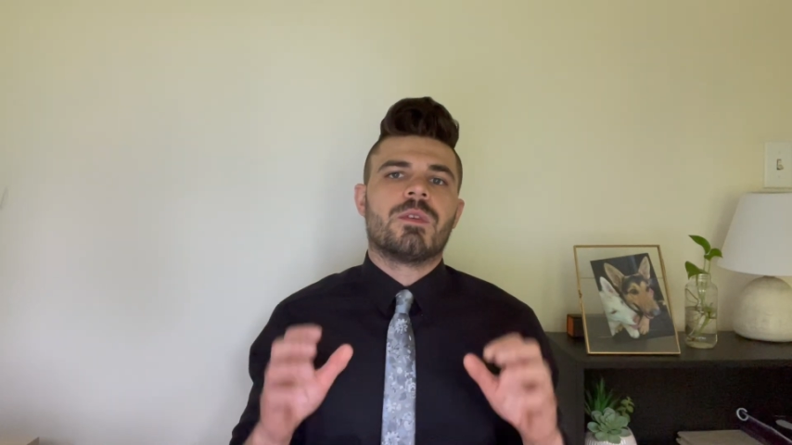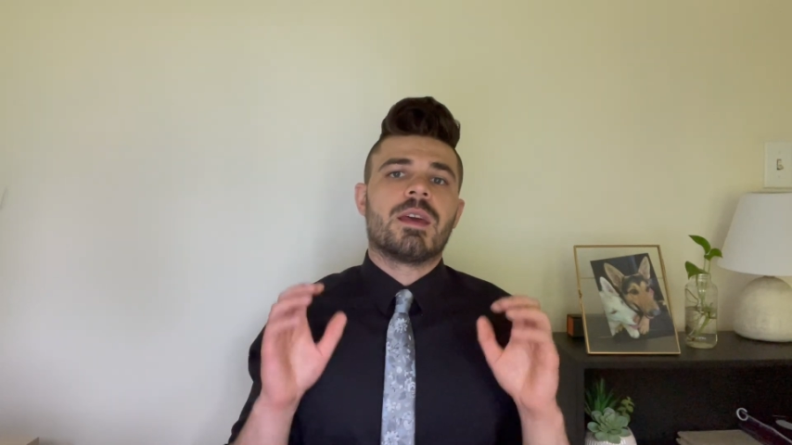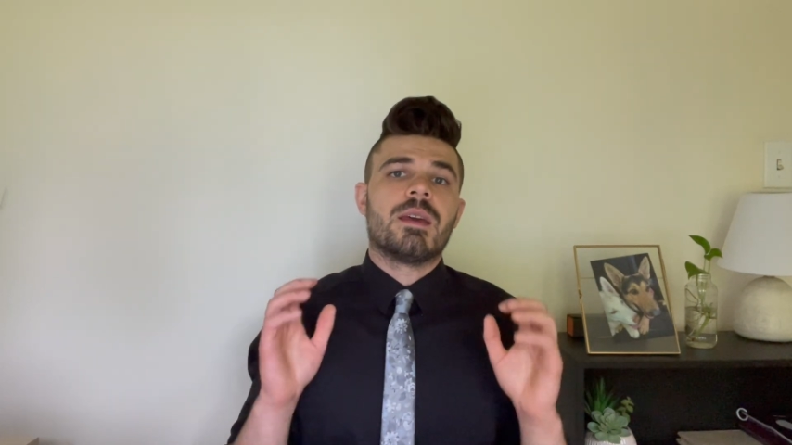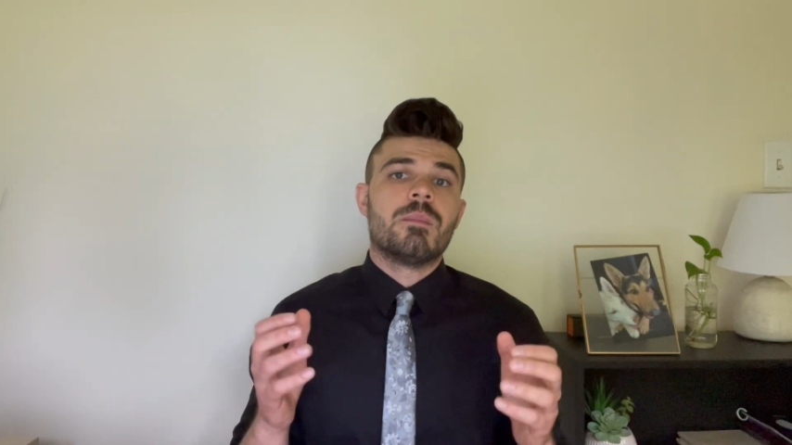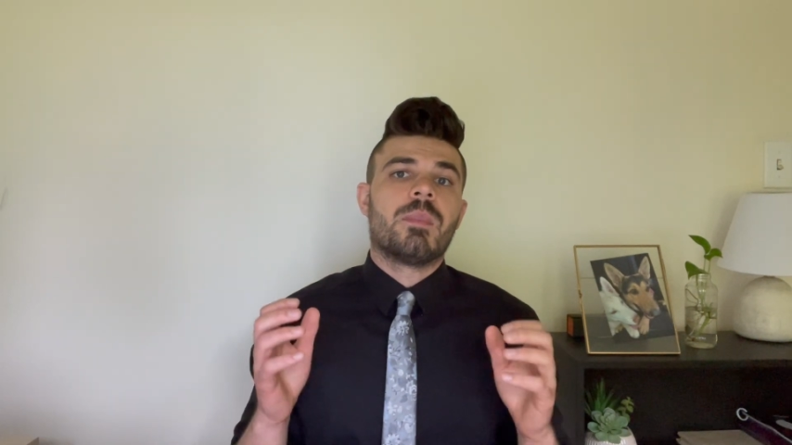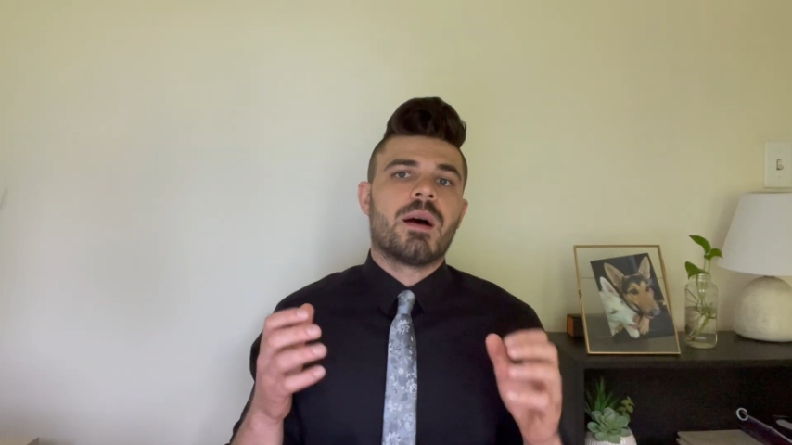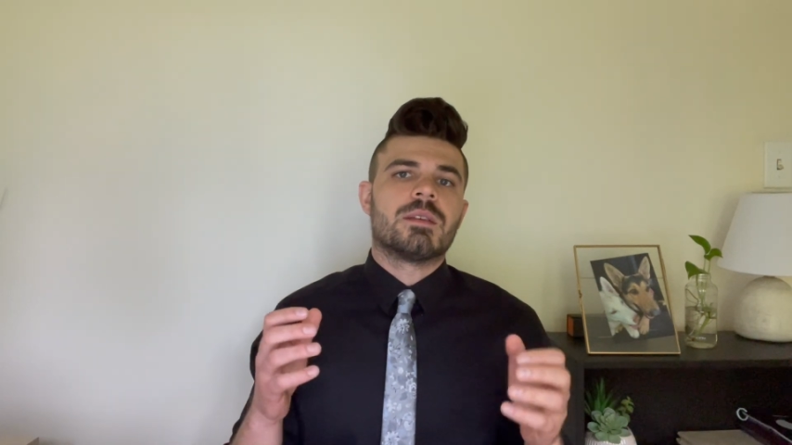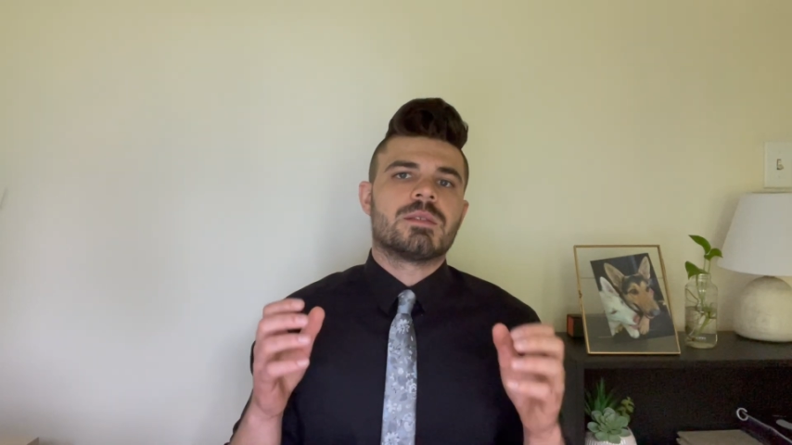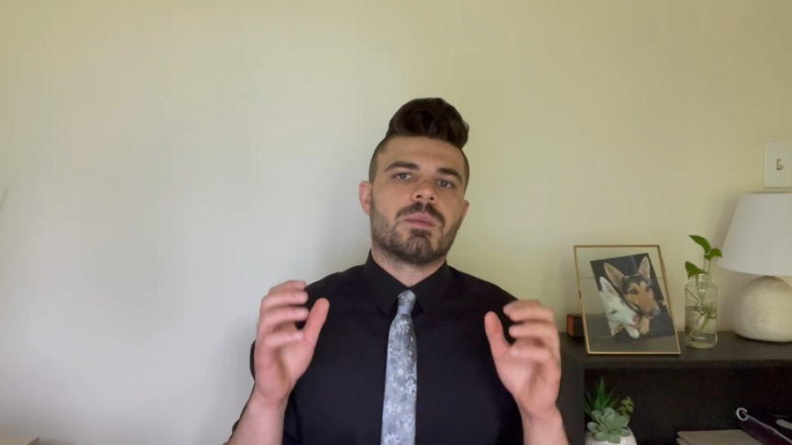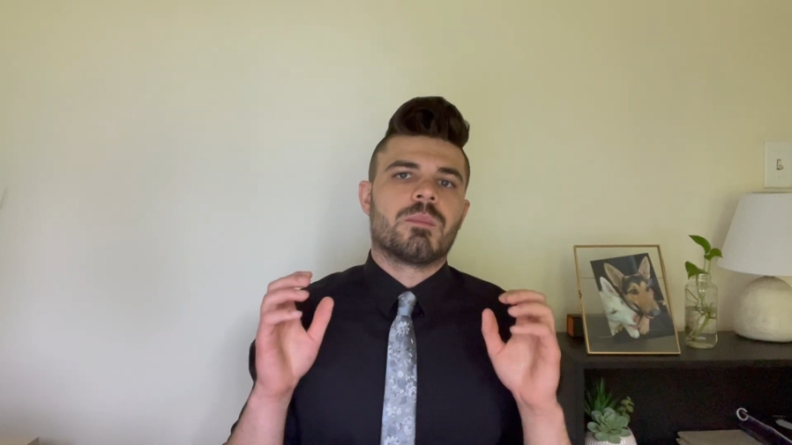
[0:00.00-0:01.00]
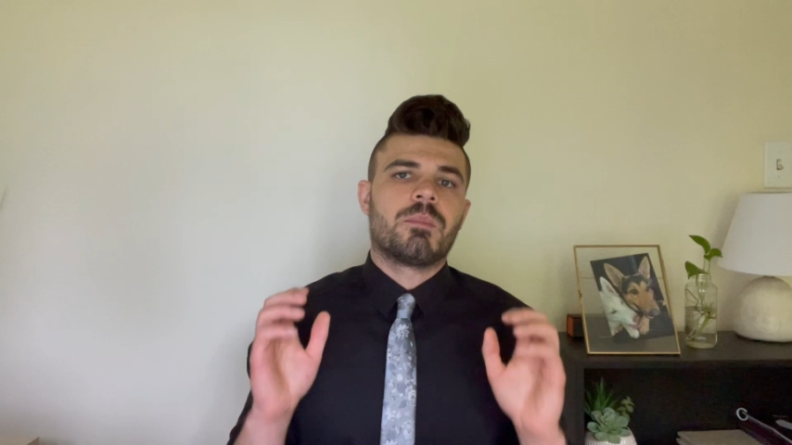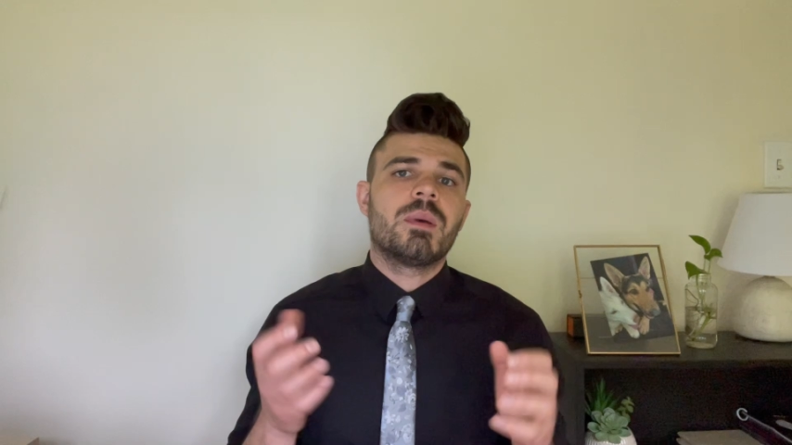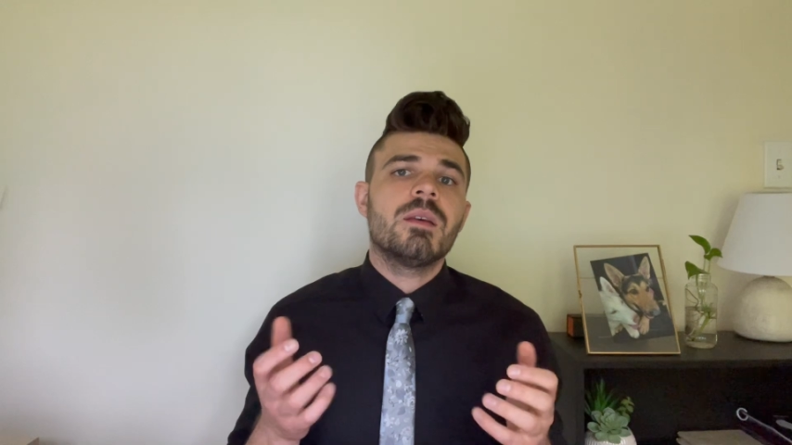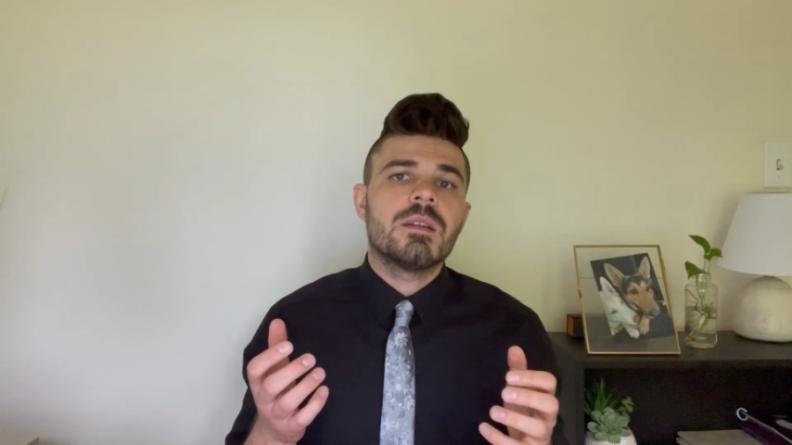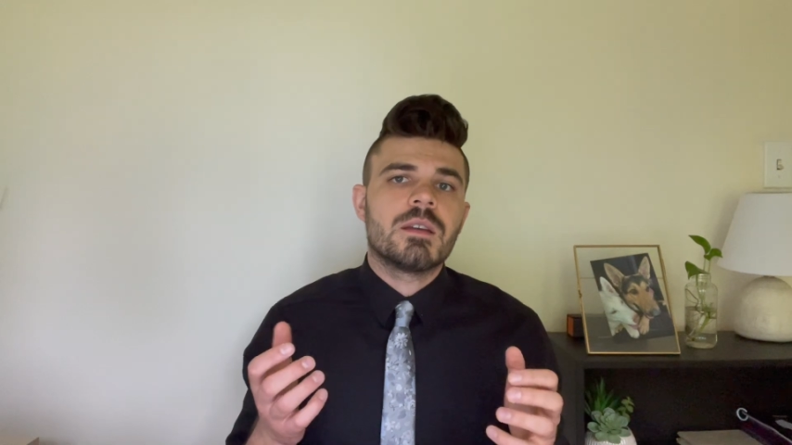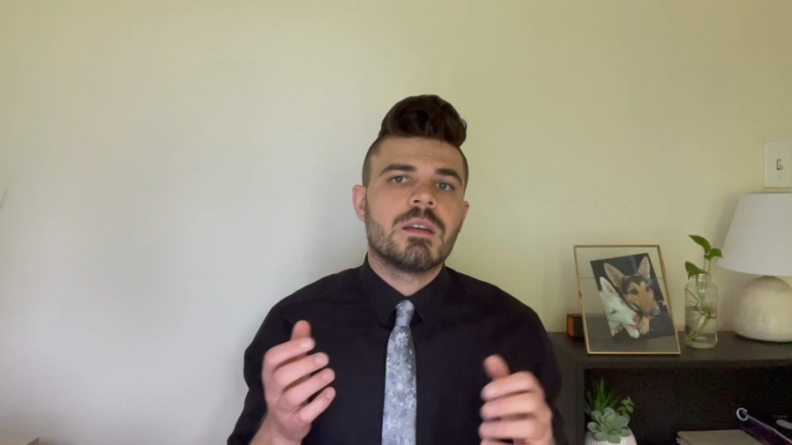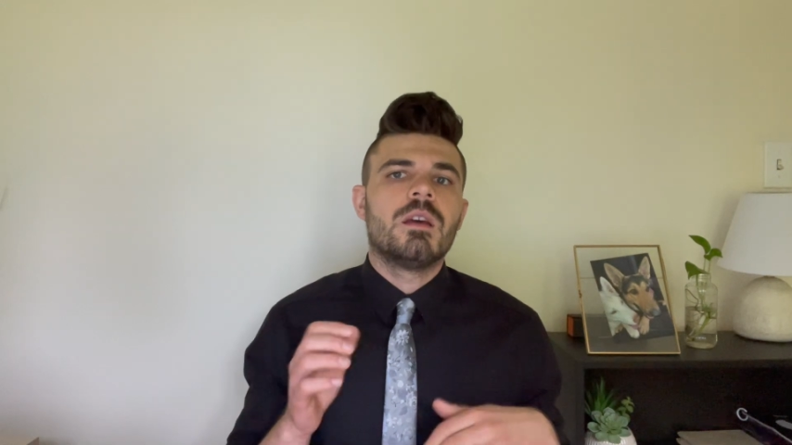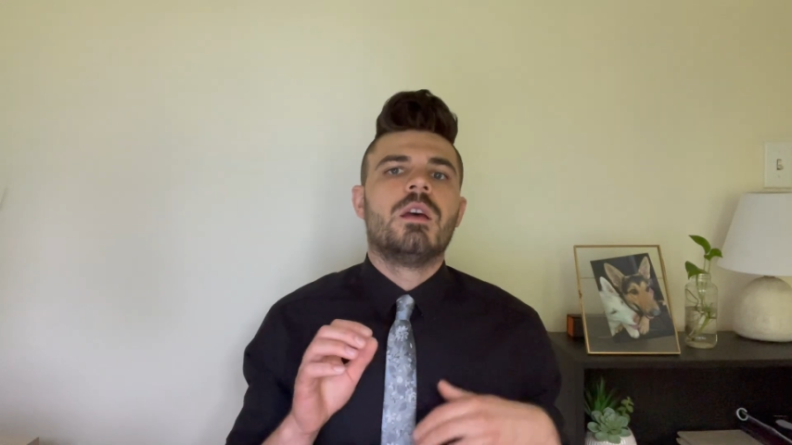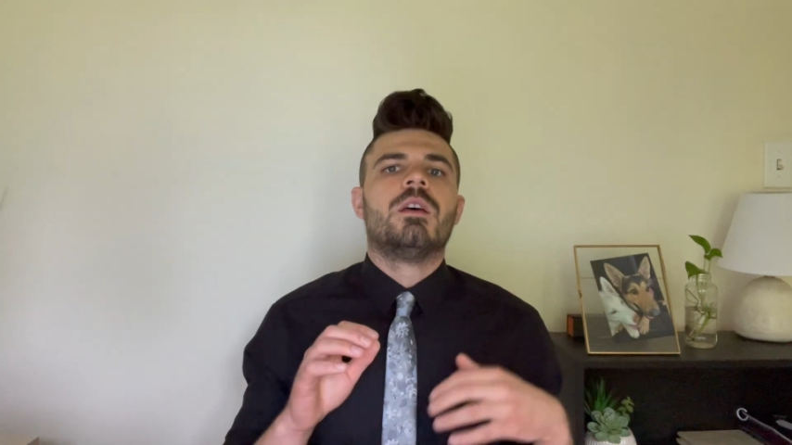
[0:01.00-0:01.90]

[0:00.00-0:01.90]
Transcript: impossibility.